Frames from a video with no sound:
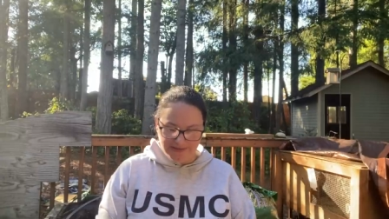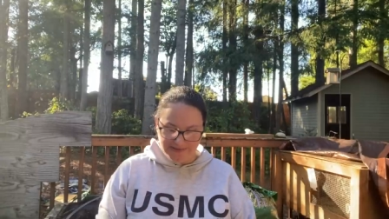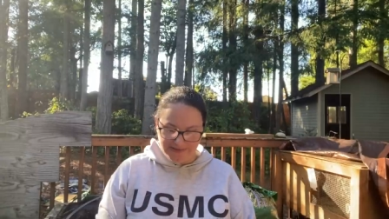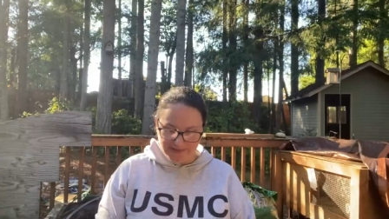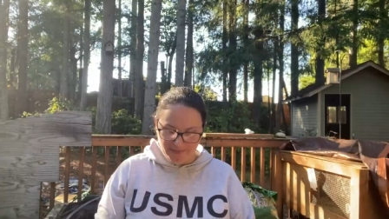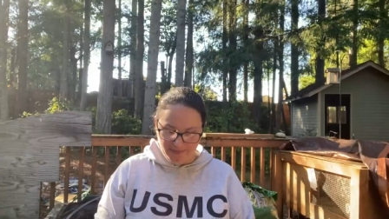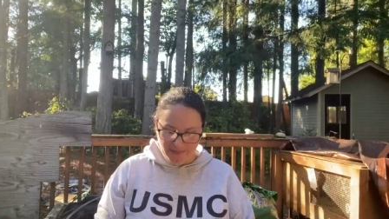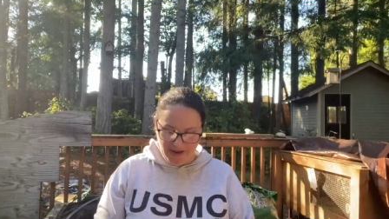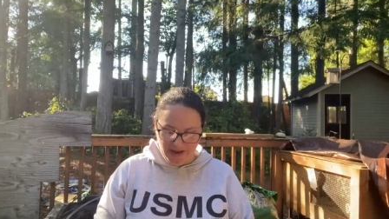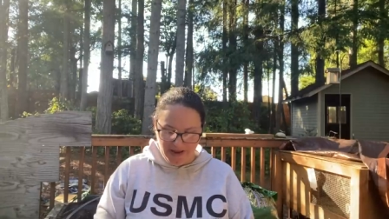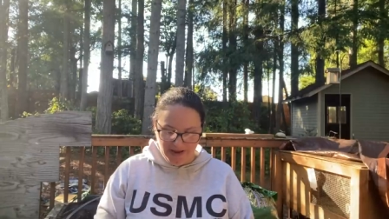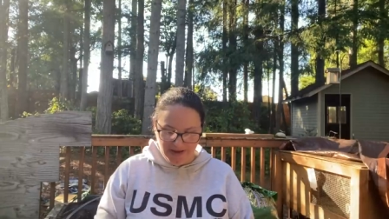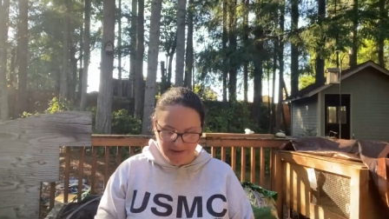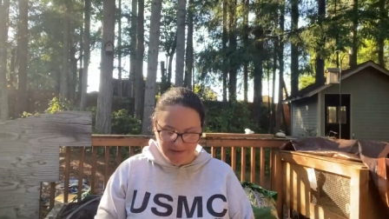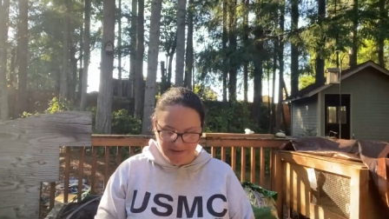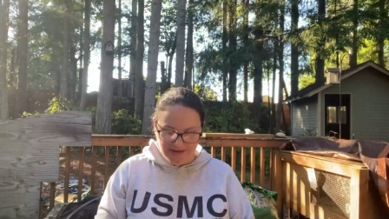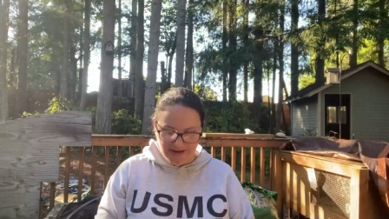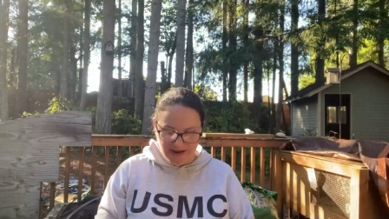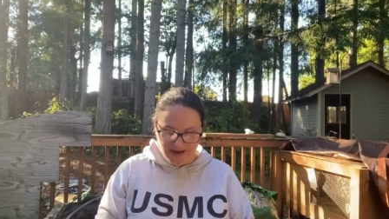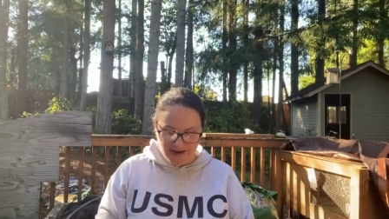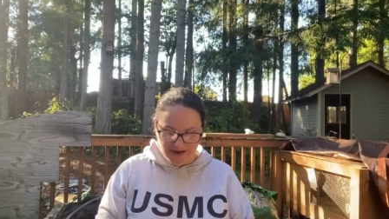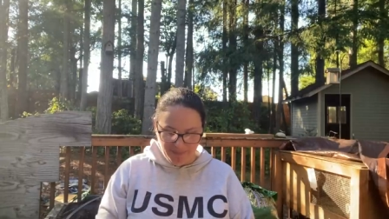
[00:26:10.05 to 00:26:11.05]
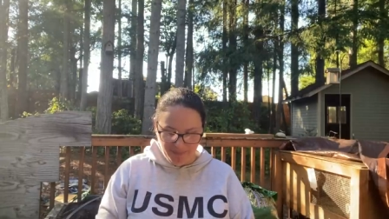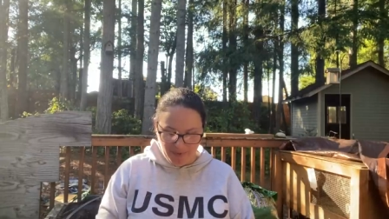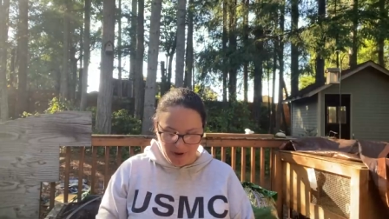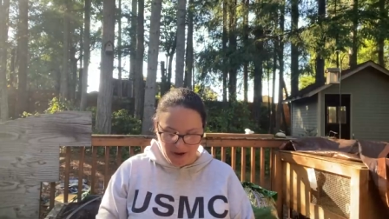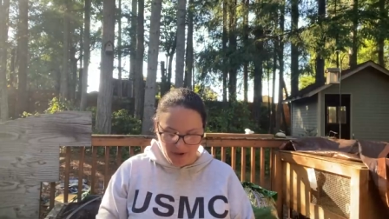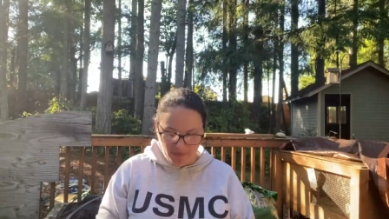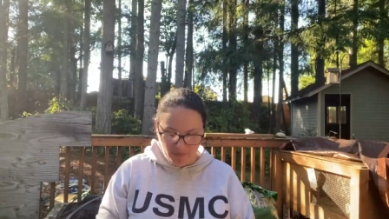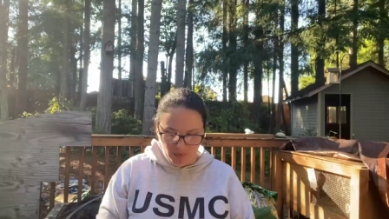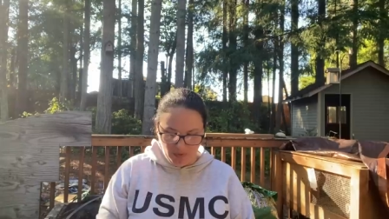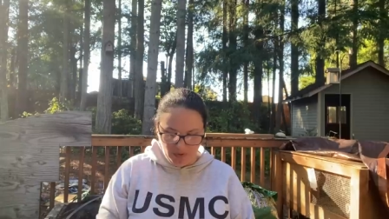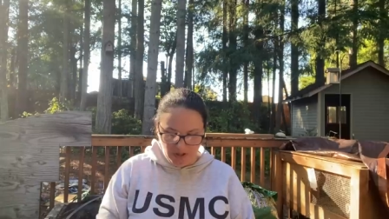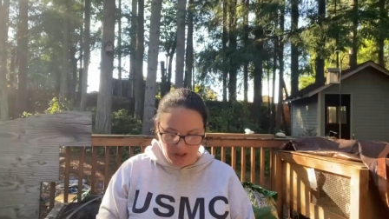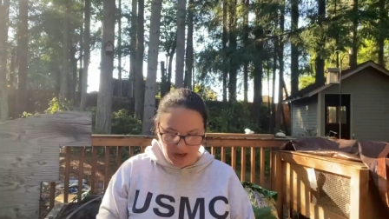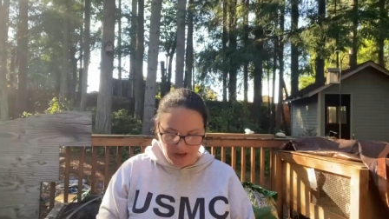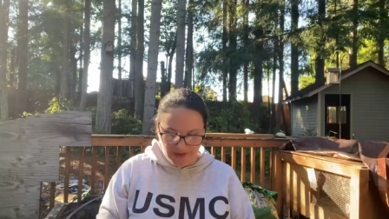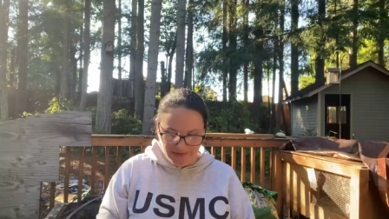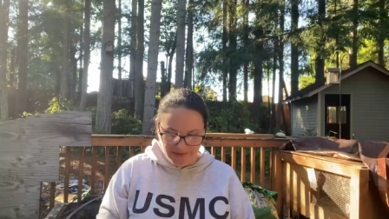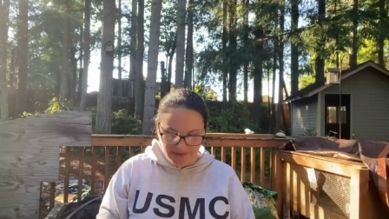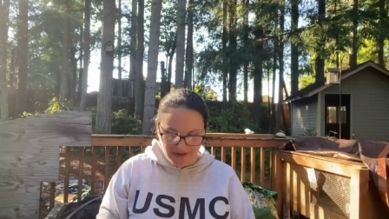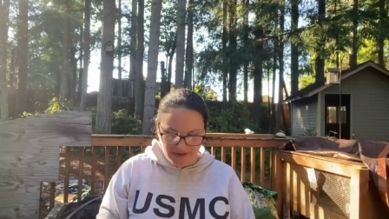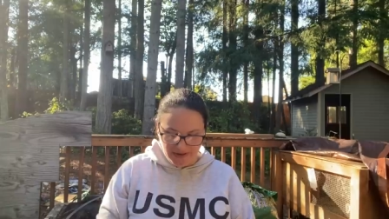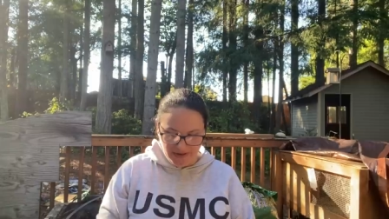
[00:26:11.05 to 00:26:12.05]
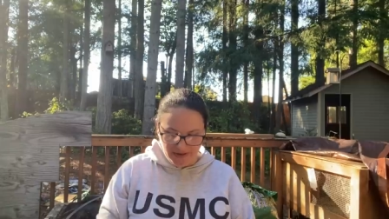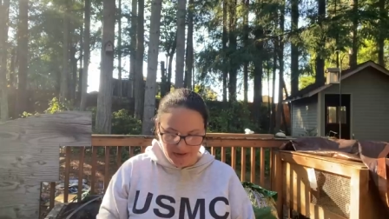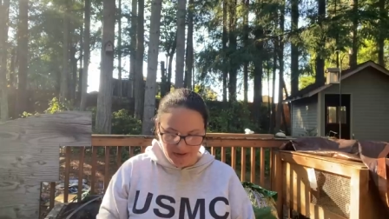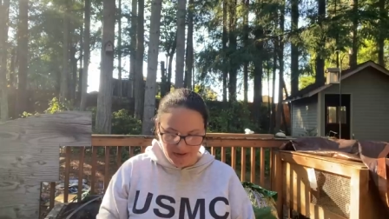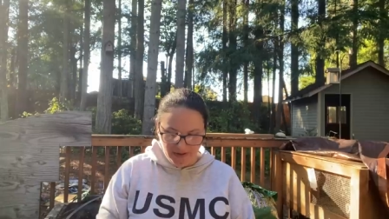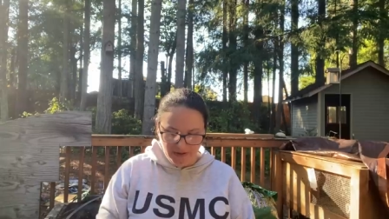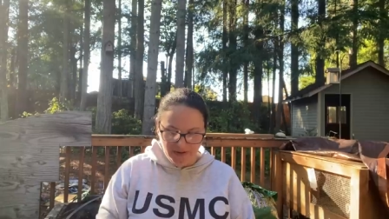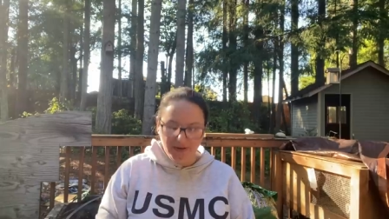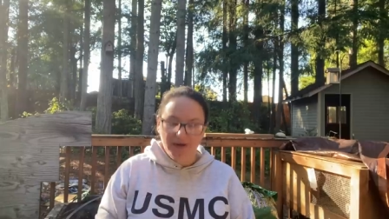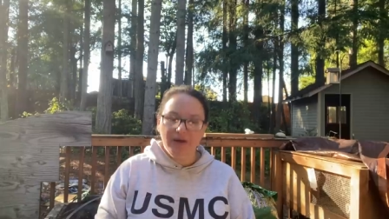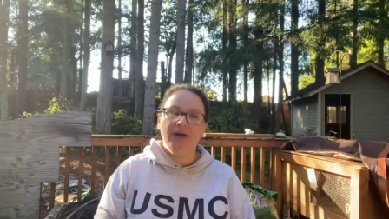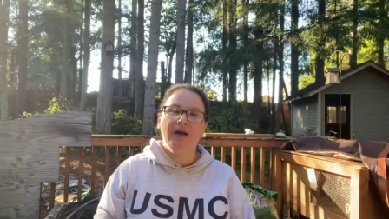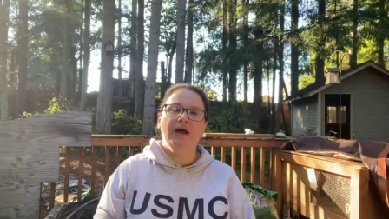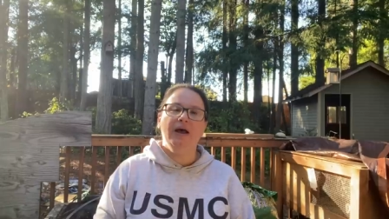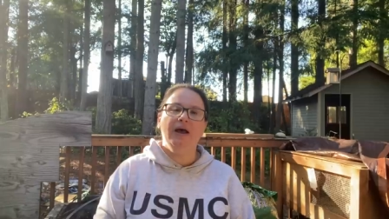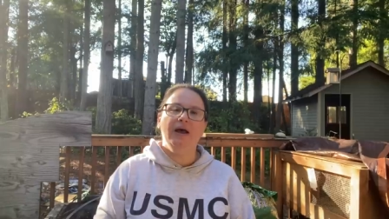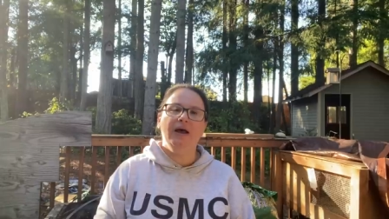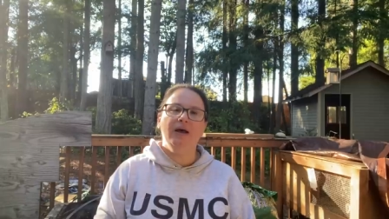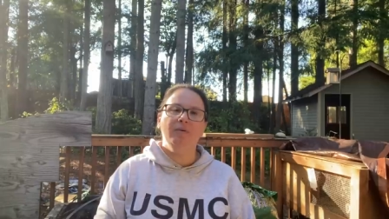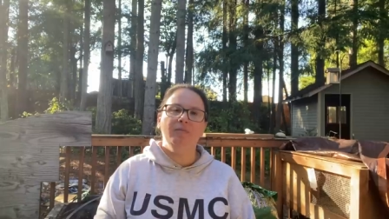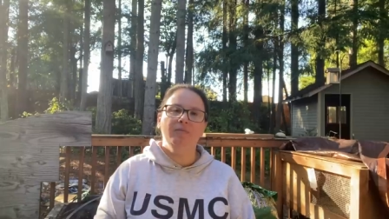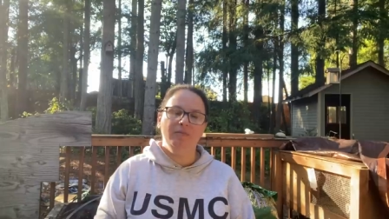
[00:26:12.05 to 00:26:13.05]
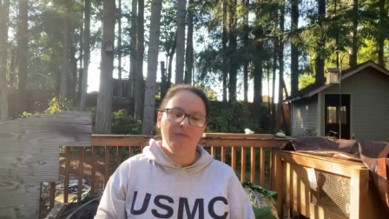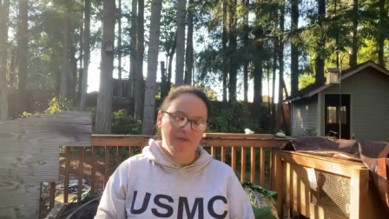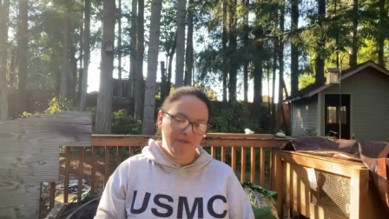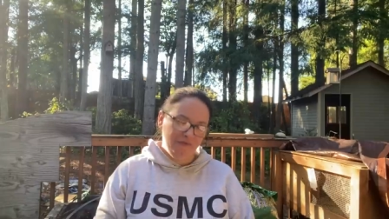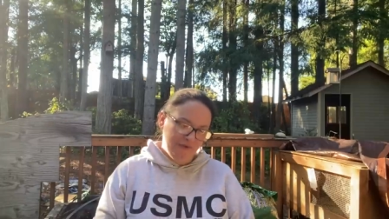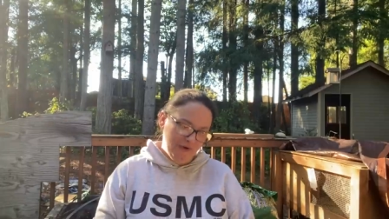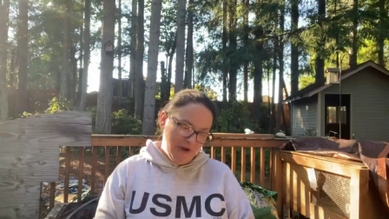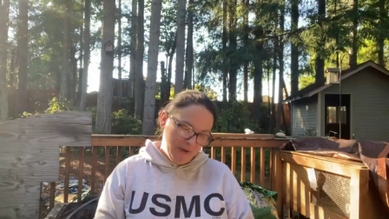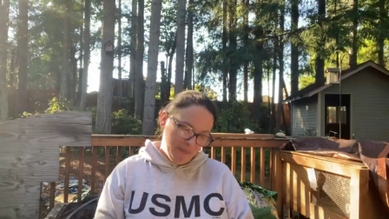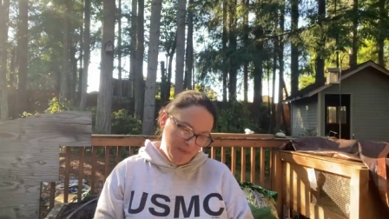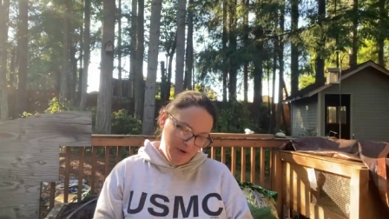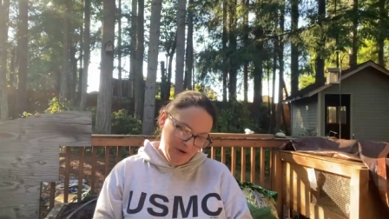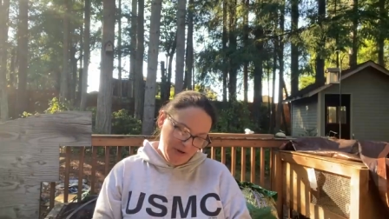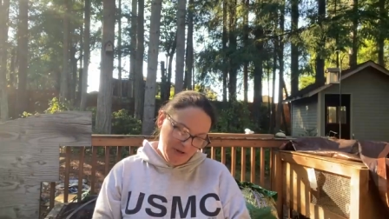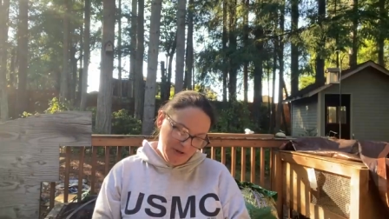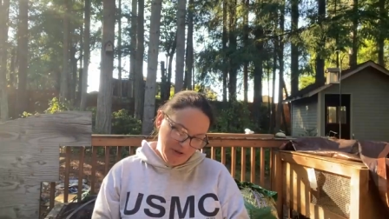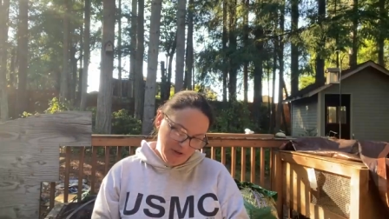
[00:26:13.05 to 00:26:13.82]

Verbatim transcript: some hand dyed by Rolanda um, fabric.